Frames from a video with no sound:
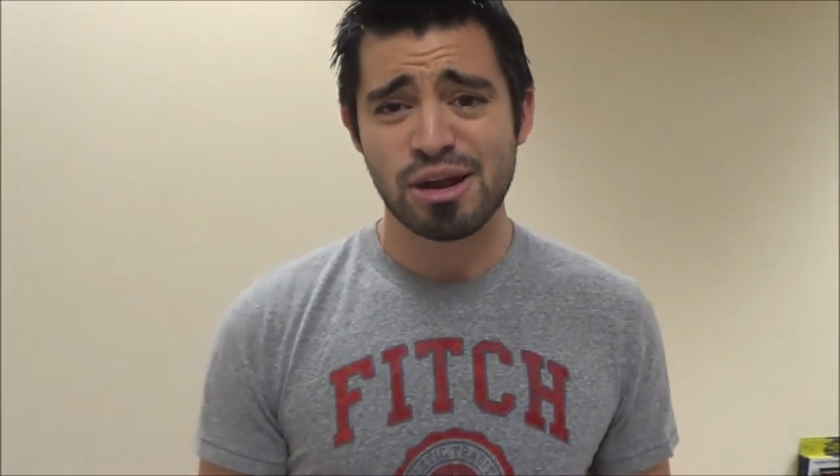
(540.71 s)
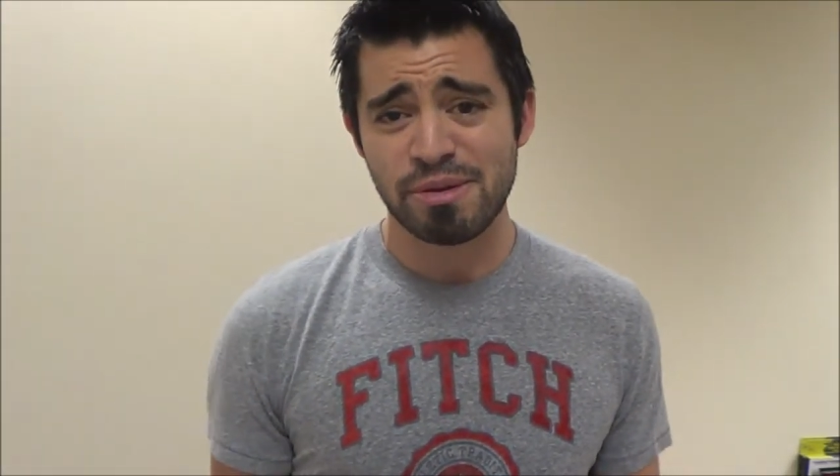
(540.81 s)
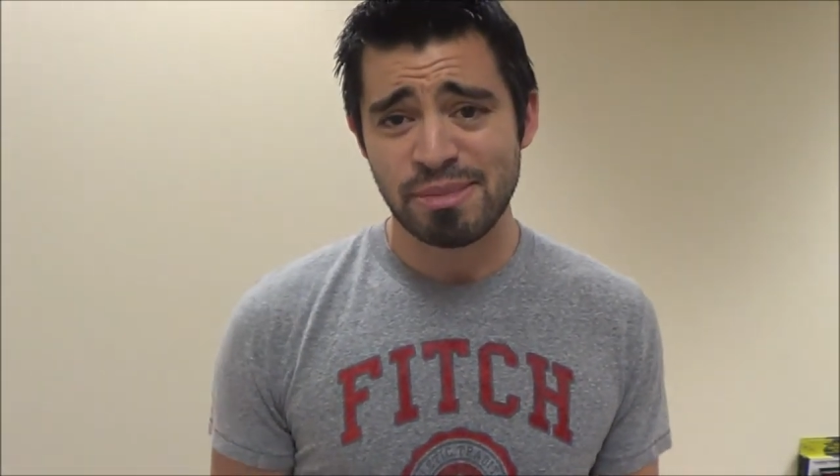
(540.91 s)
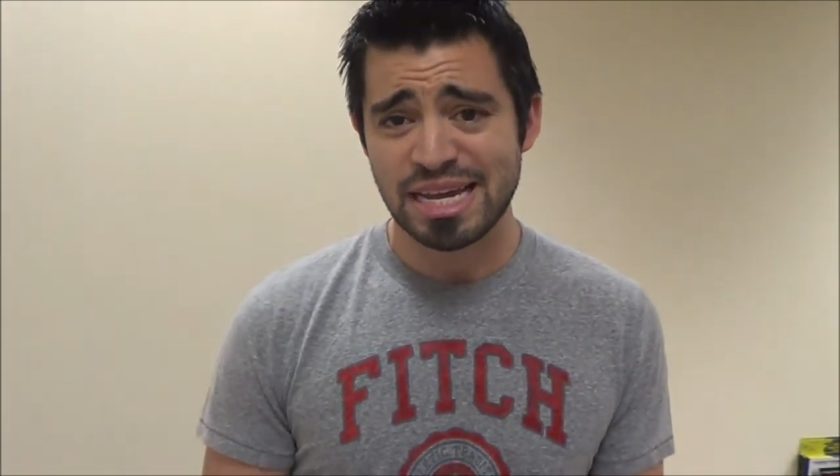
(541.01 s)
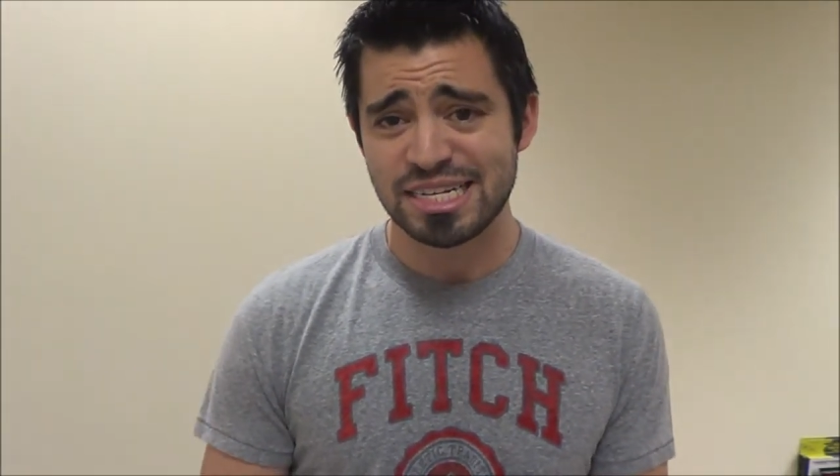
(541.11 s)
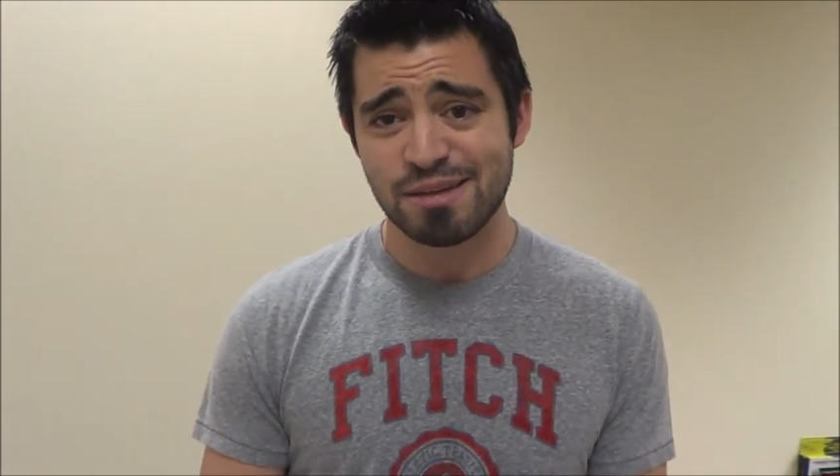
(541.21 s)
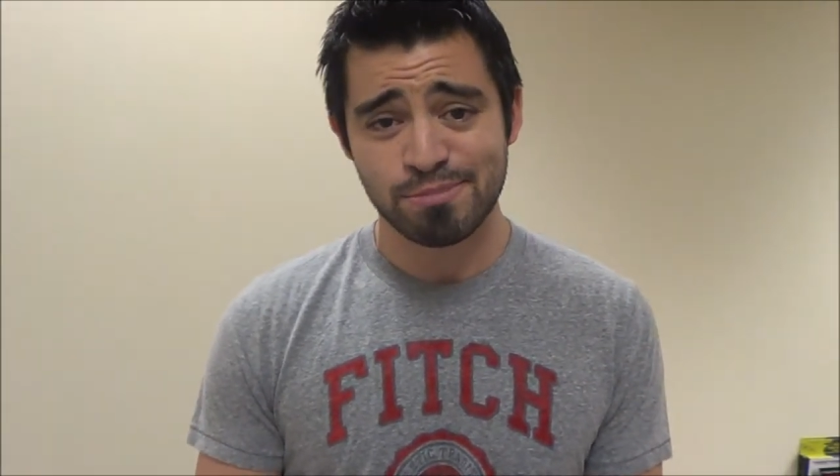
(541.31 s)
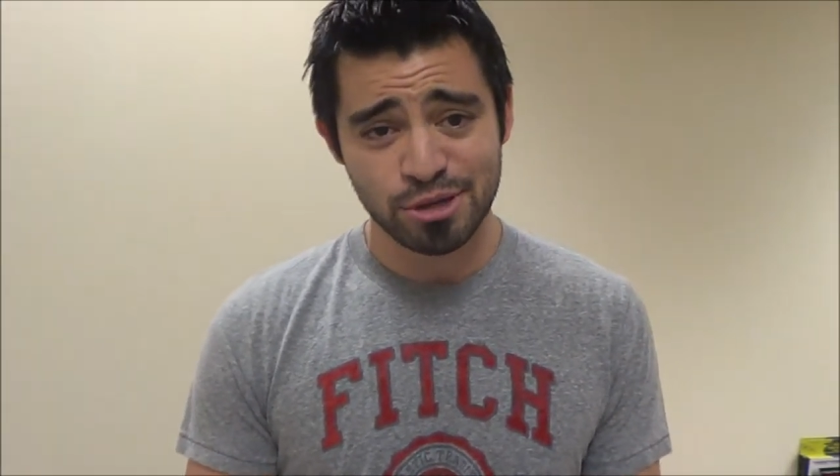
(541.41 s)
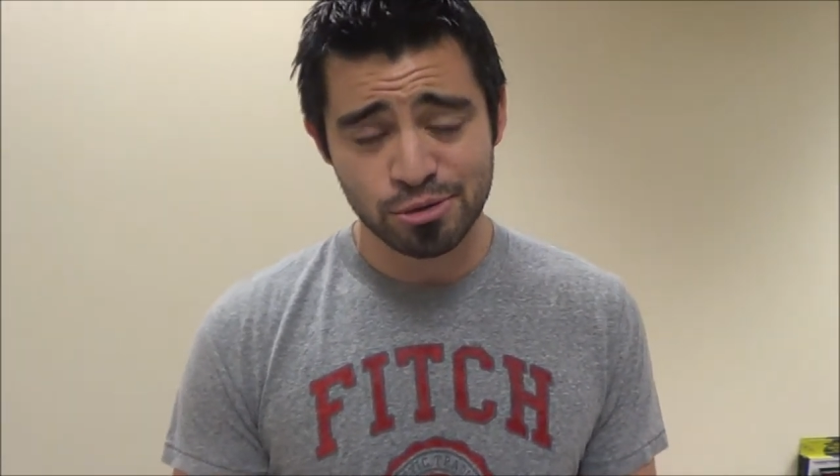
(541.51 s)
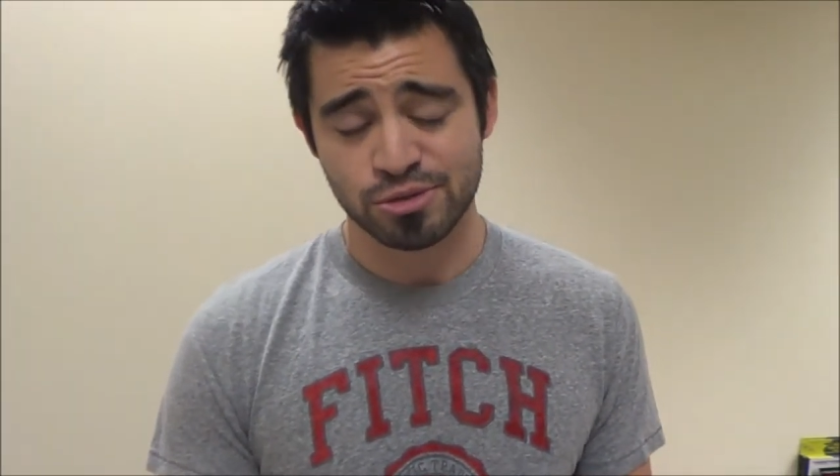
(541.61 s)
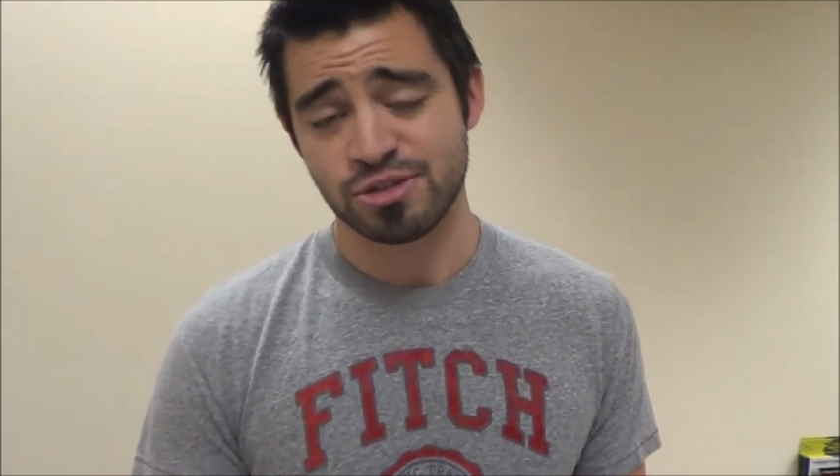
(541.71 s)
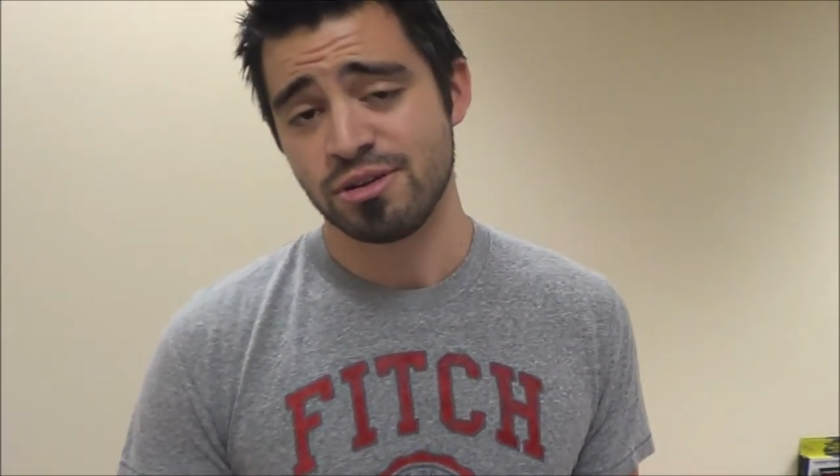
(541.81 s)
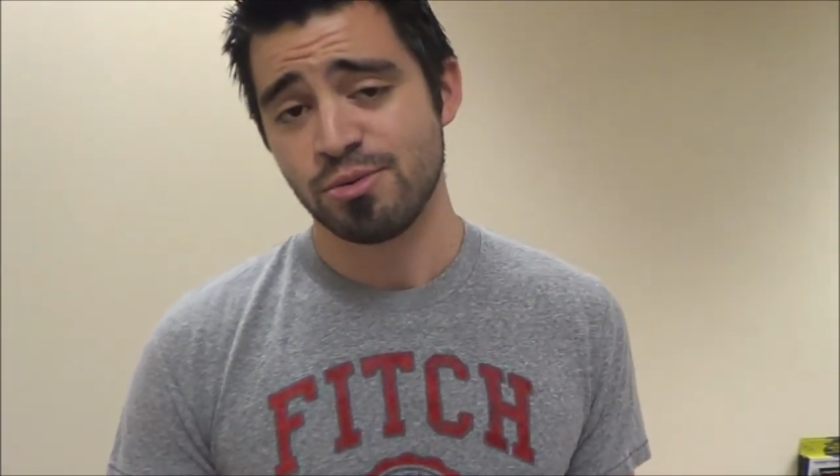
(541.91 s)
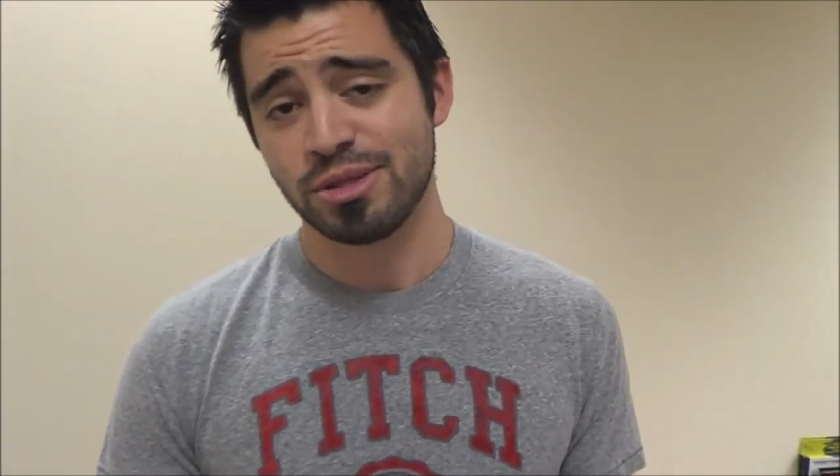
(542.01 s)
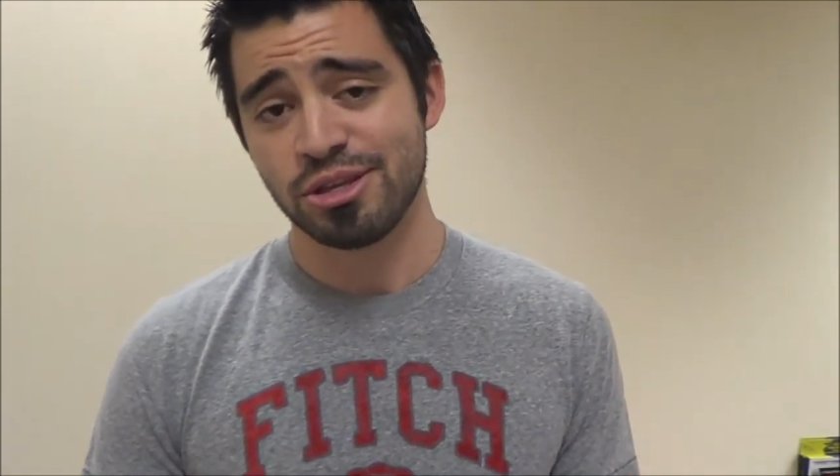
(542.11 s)
MMA
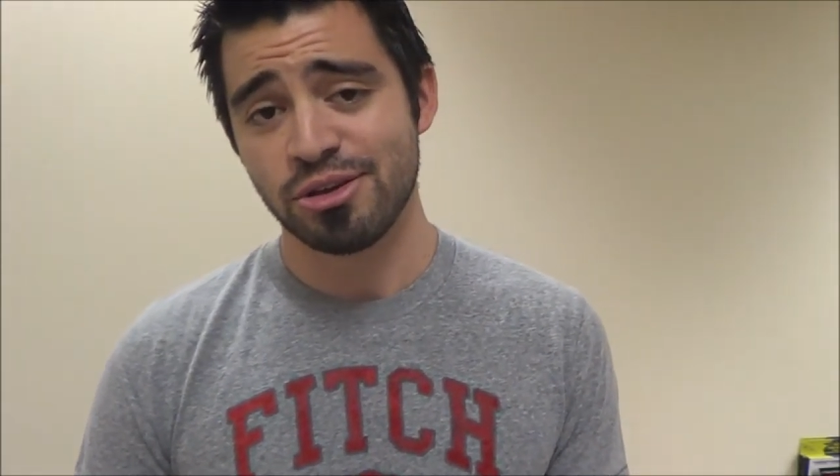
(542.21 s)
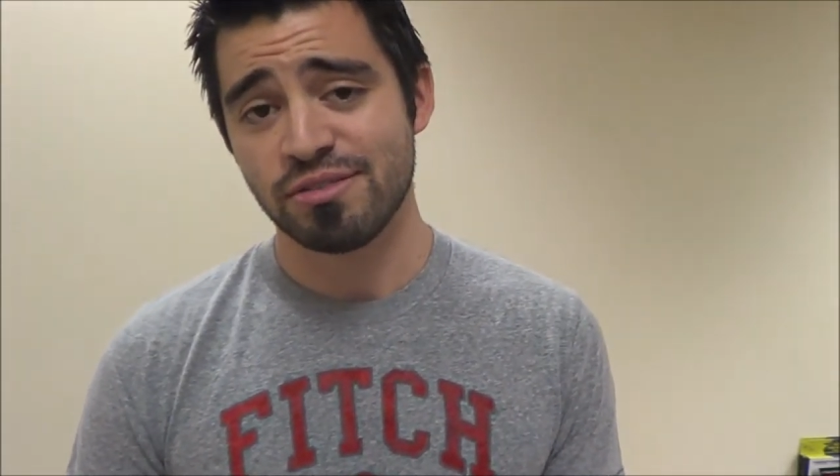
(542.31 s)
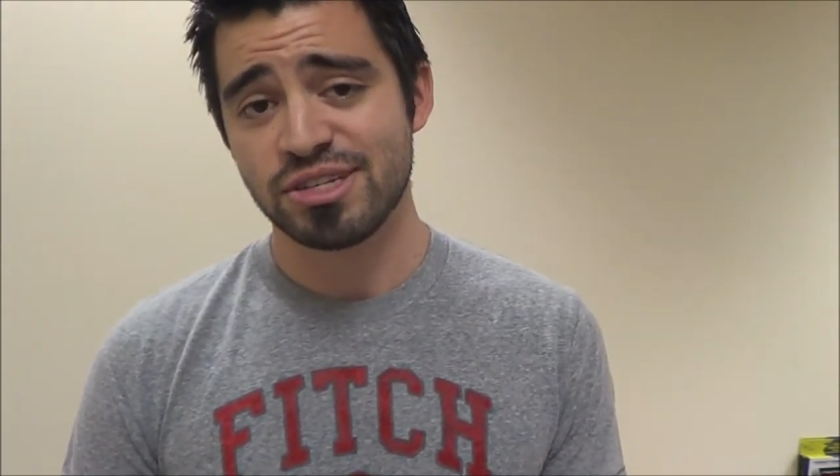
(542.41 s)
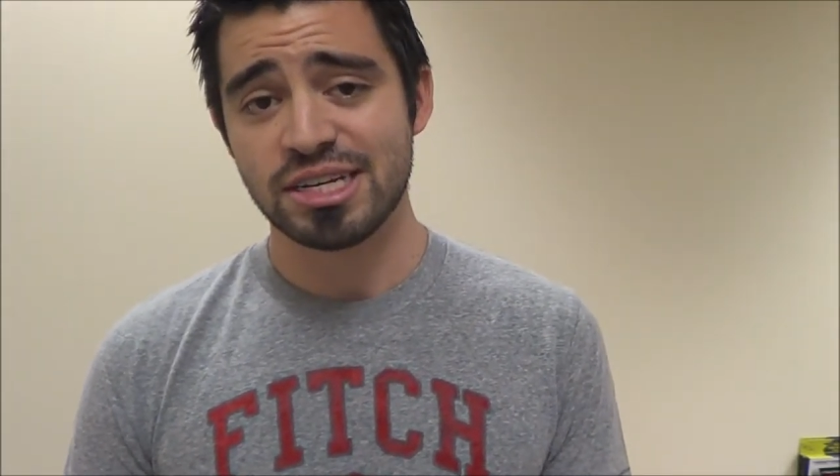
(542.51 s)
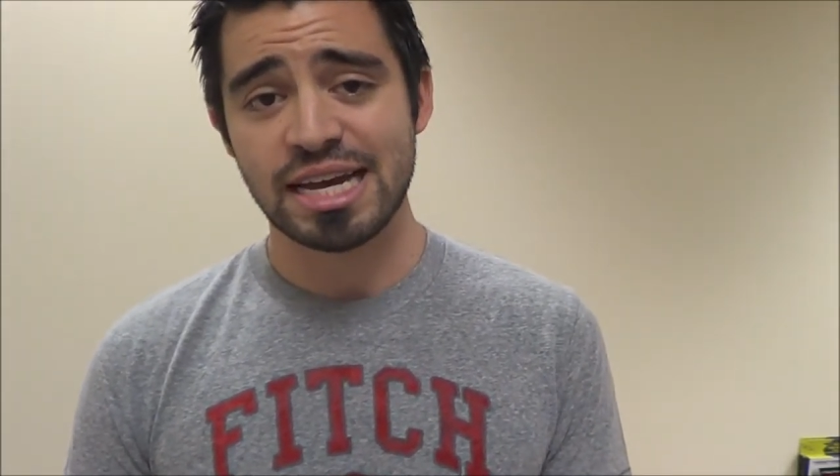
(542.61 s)
debuts with the UFC.